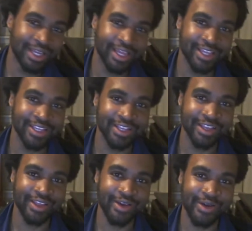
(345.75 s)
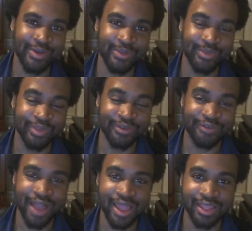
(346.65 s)
And they
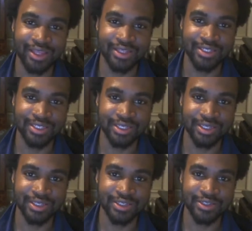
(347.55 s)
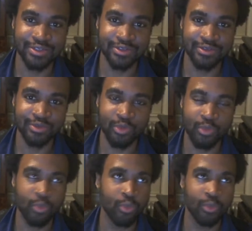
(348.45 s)
finally can see
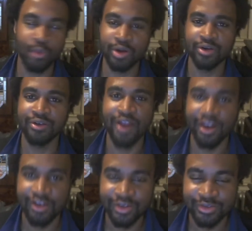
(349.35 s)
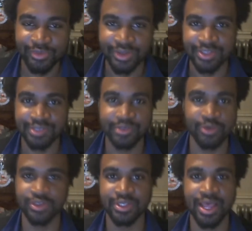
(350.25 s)
Wanderrock, because
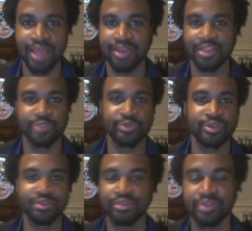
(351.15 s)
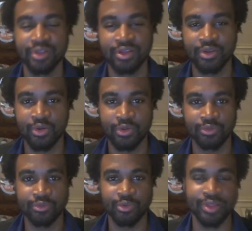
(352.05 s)
society has been
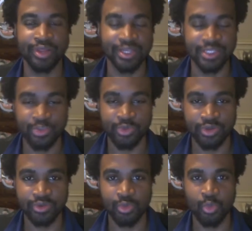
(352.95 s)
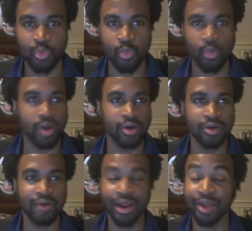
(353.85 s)
replaced with
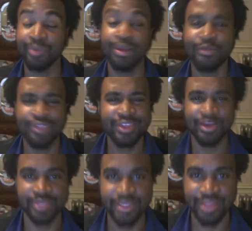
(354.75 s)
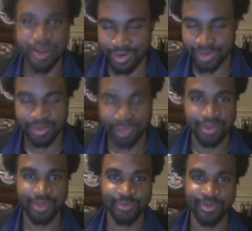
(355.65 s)
Wanderrock. I don't think I'm saying that right.
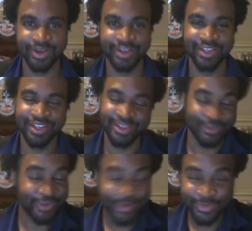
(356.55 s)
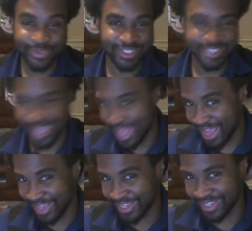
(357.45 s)
But they fall through the
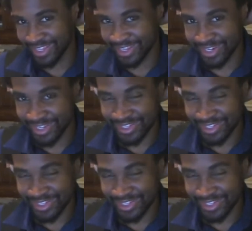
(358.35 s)
sky and,